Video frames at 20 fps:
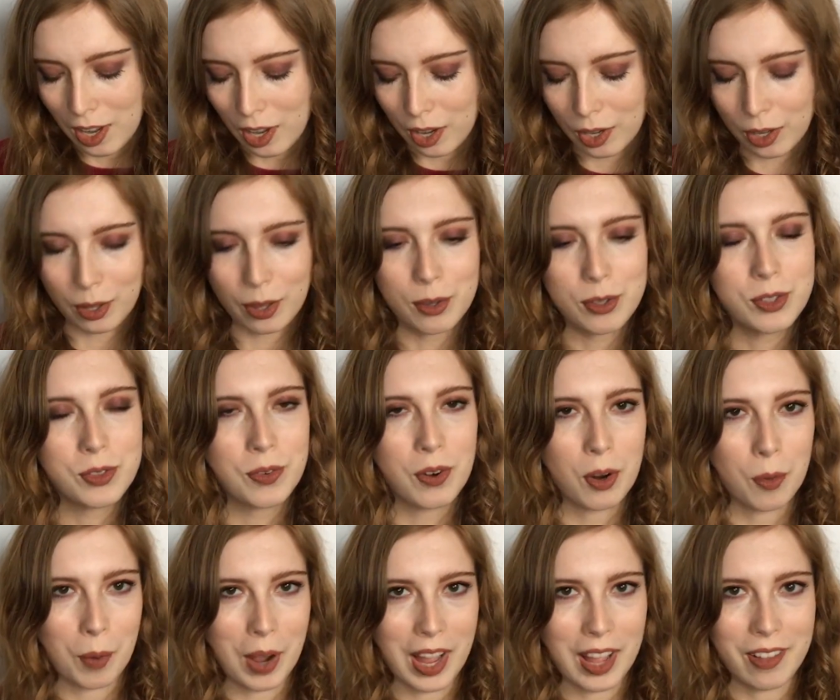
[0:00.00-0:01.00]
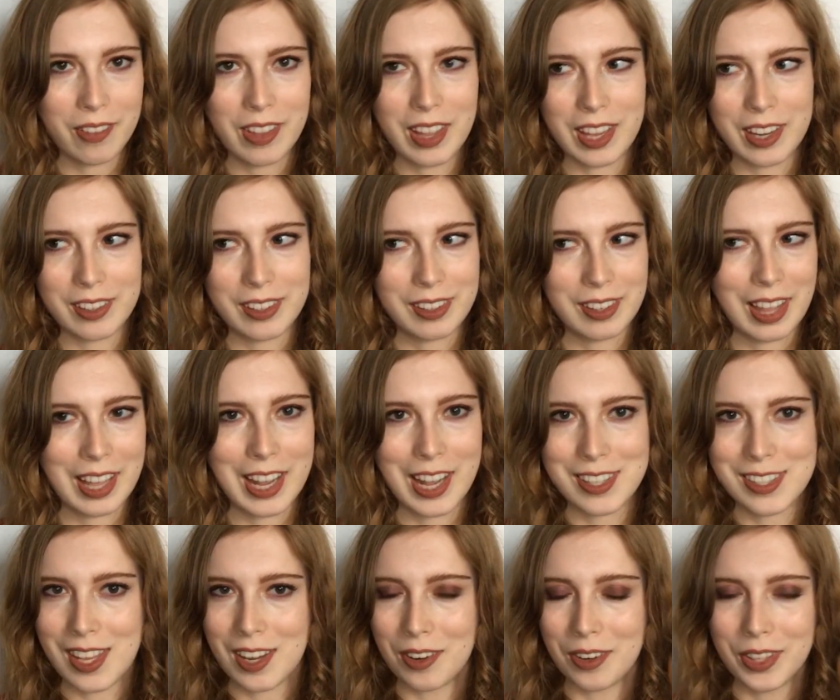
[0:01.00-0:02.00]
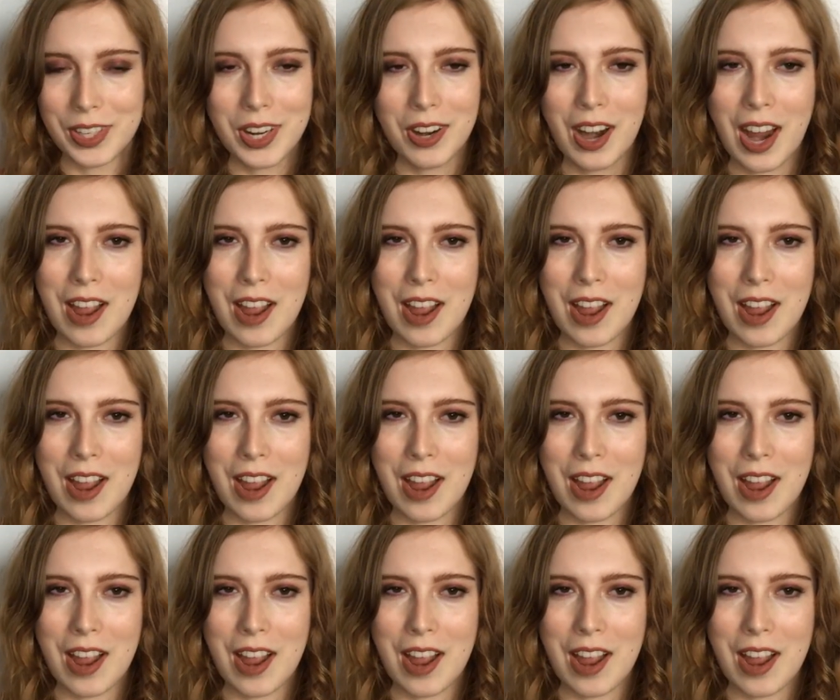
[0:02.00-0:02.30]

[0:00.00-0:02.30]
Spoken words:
close for a while, and like I said earlier,